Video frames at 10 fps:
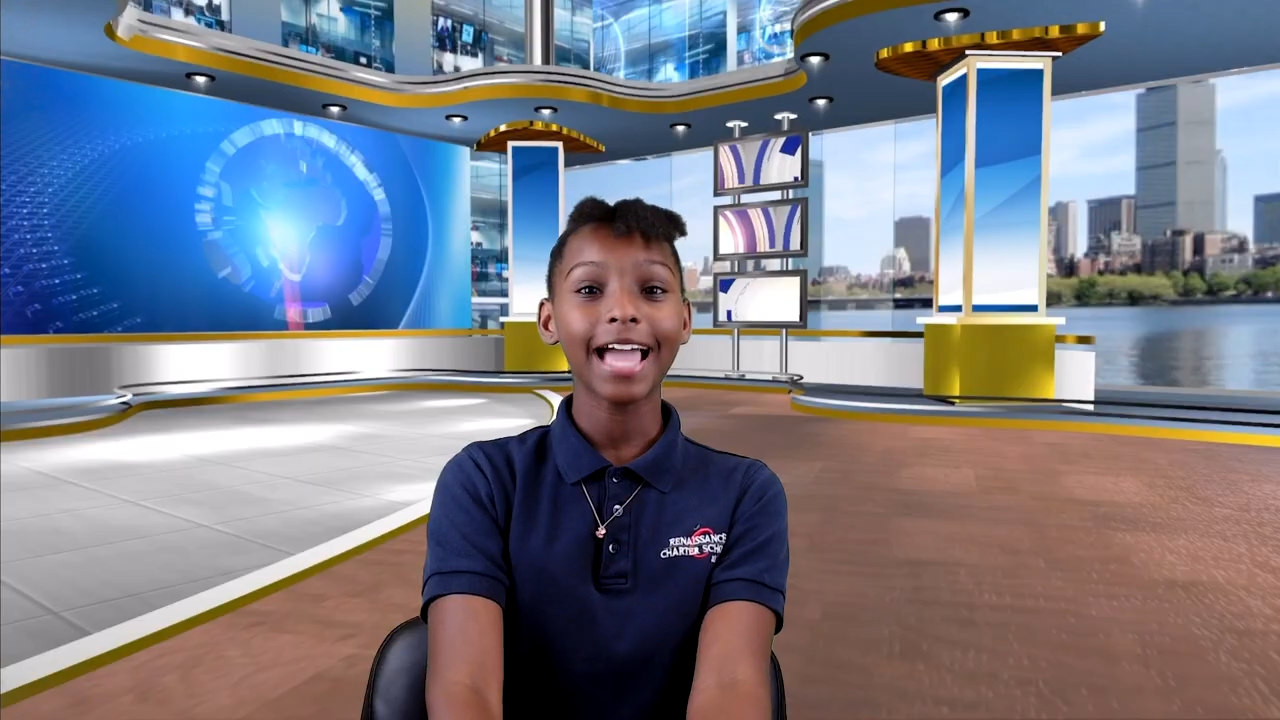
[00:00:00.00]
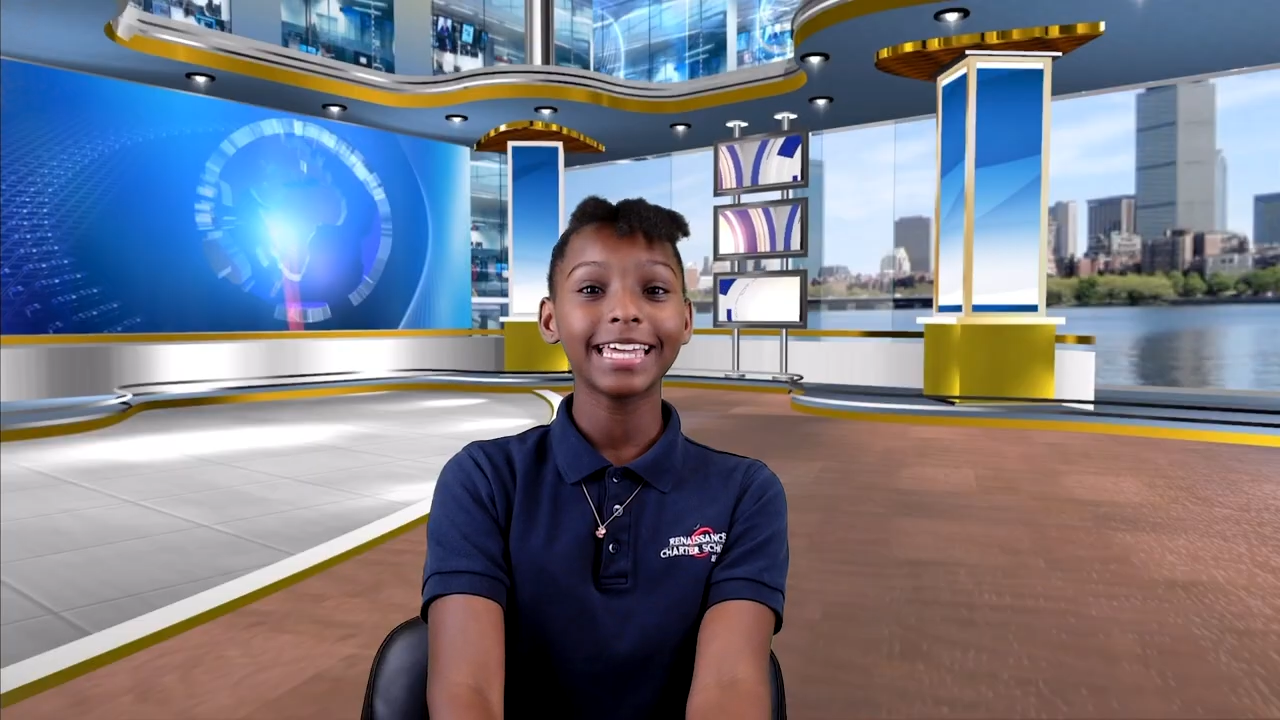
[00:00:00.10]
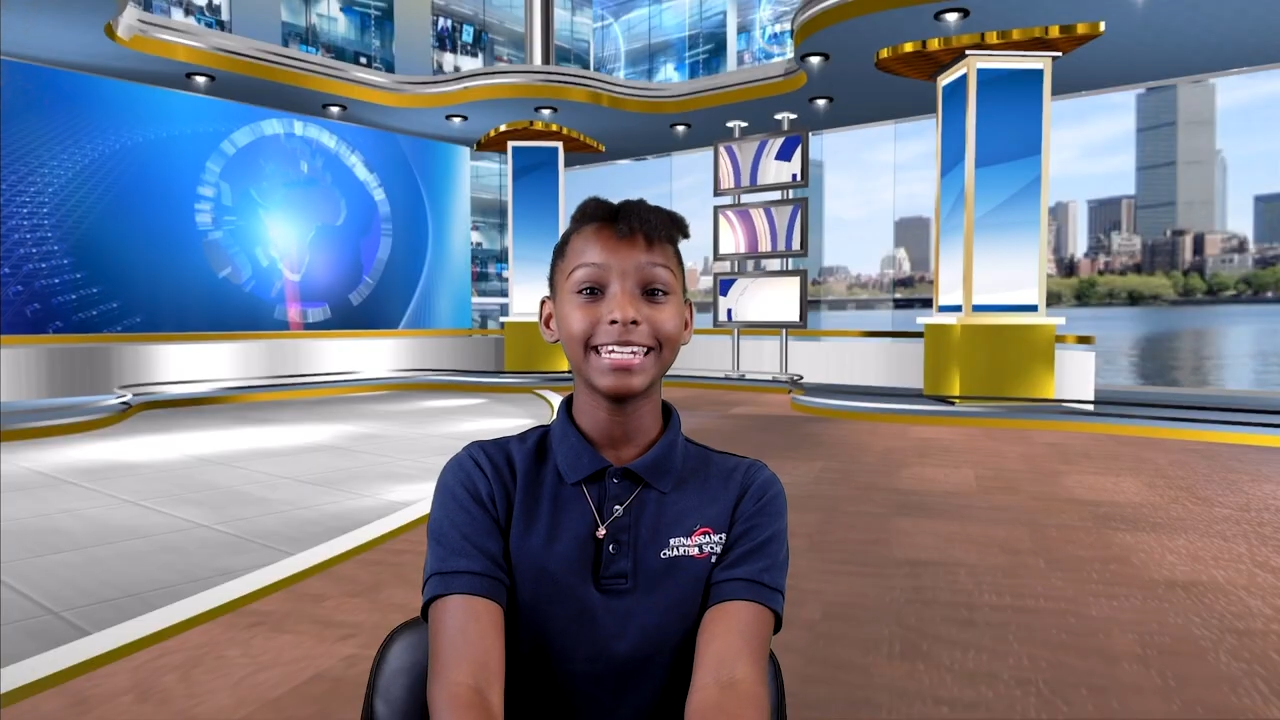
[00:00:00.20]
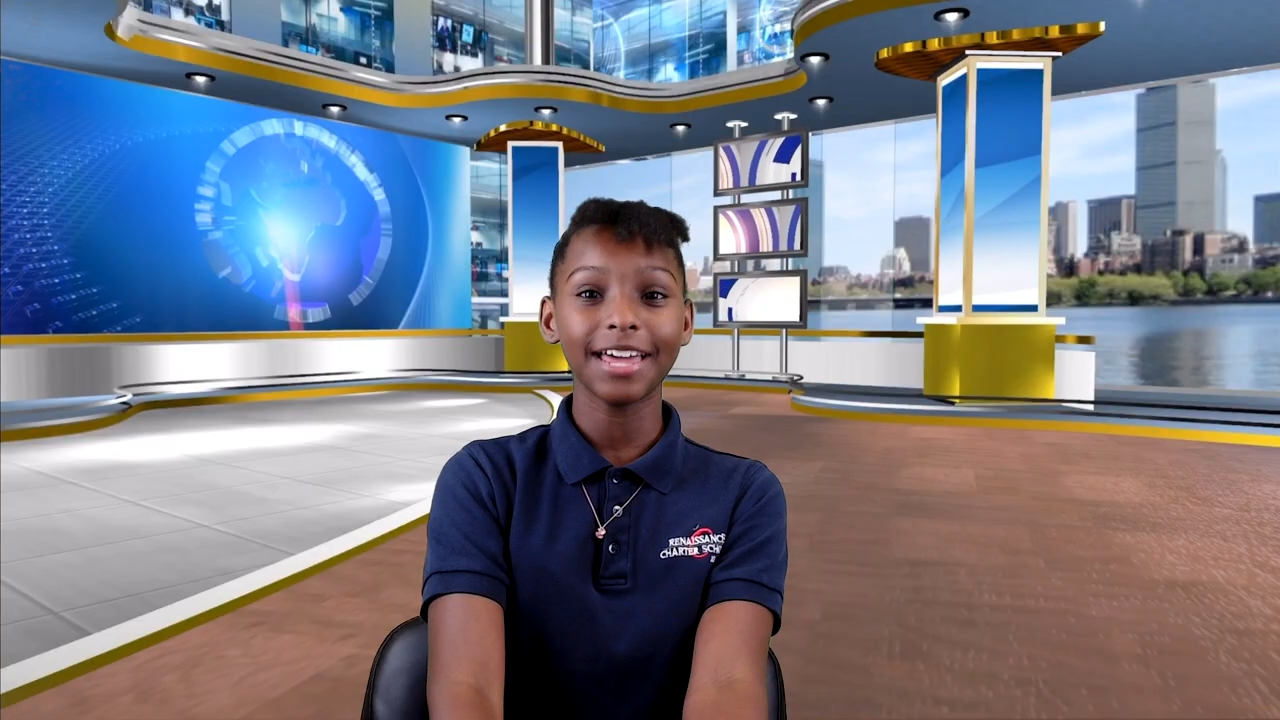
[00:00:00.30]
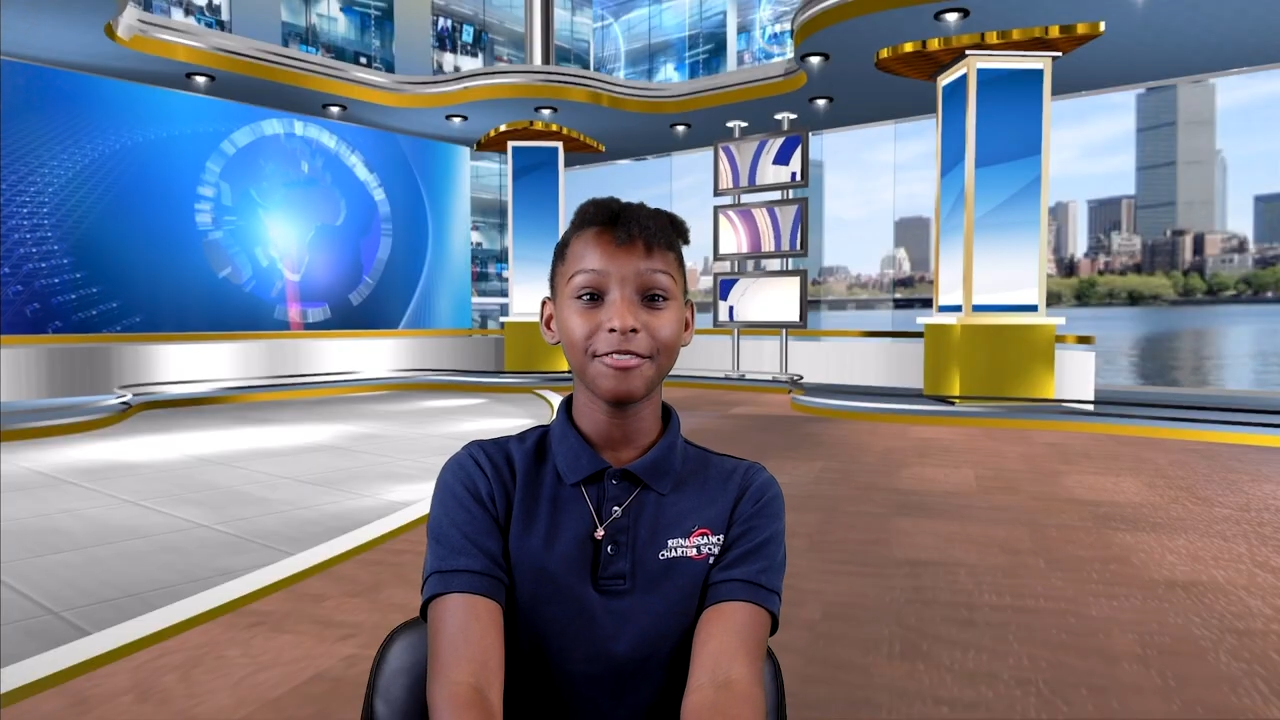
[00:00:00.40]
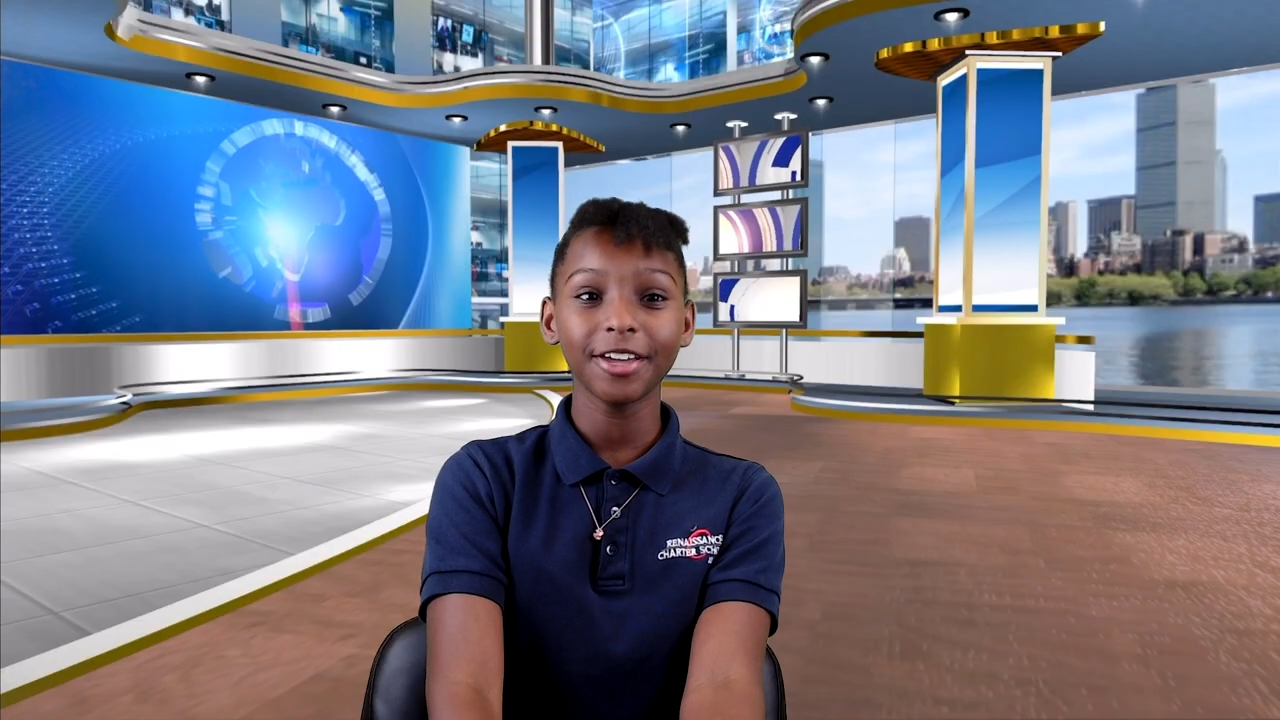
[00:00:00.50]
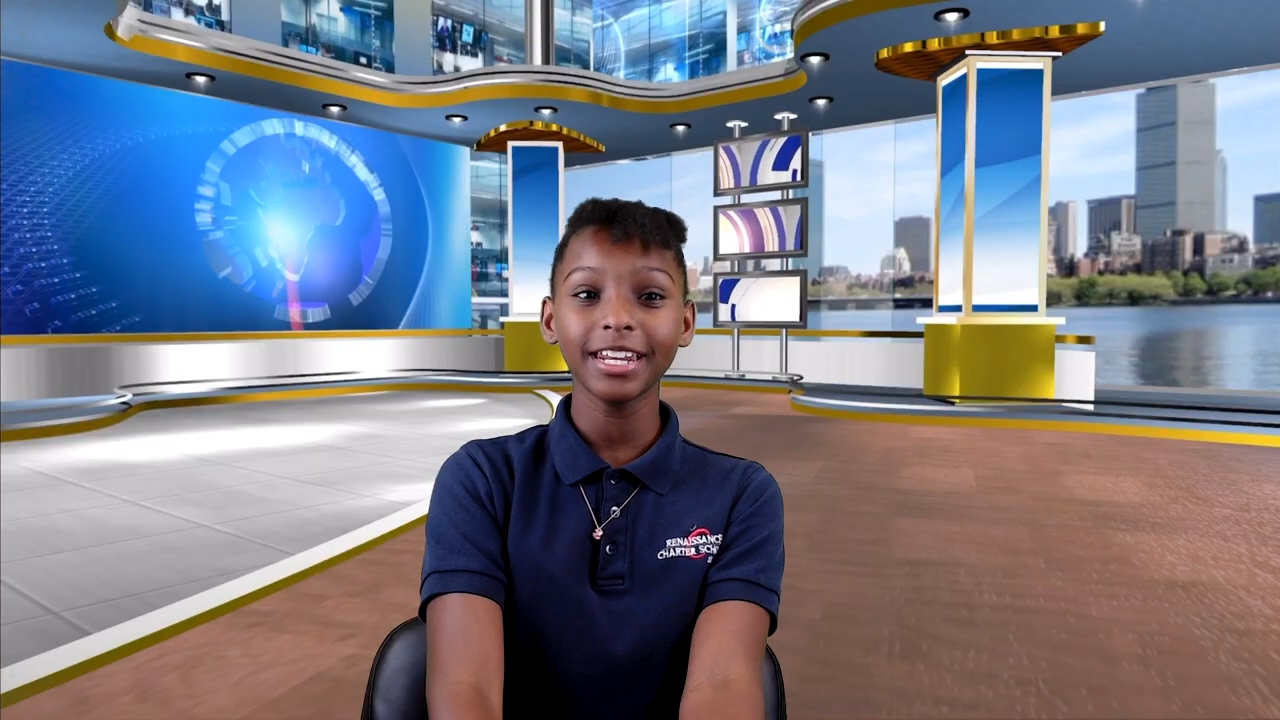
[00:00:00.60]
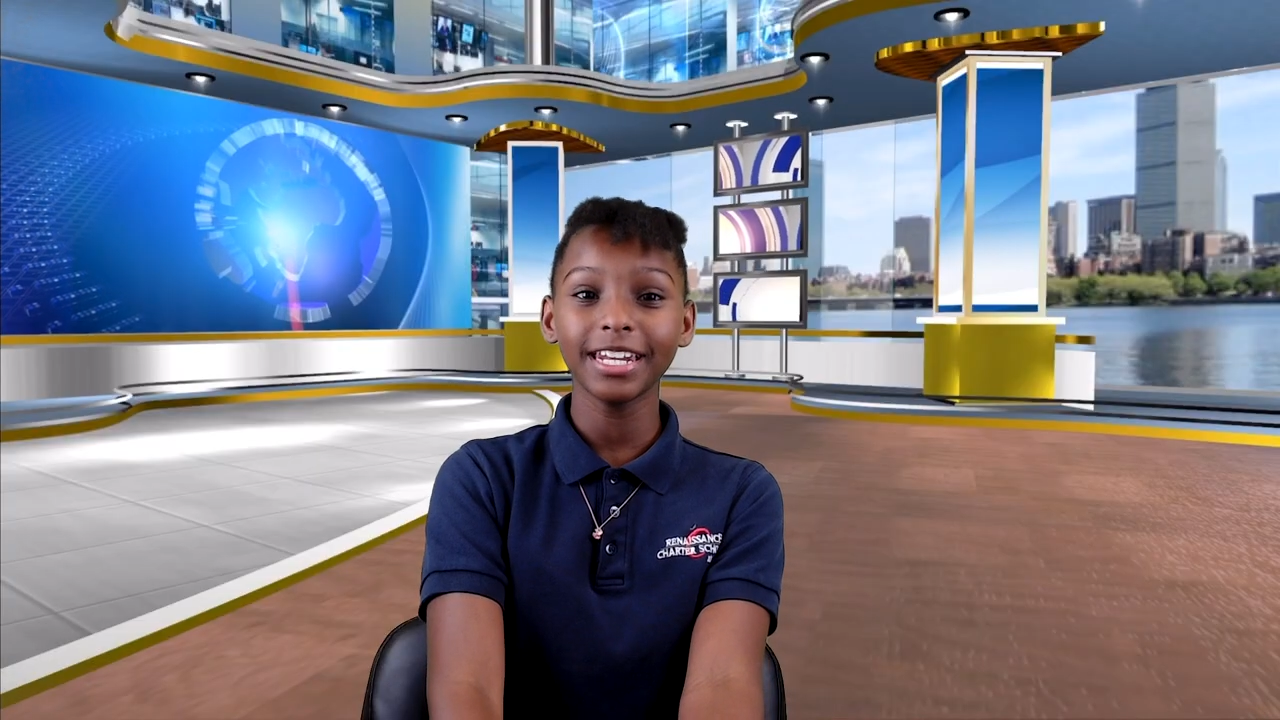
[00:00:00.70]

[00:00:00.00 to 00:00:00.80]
can never get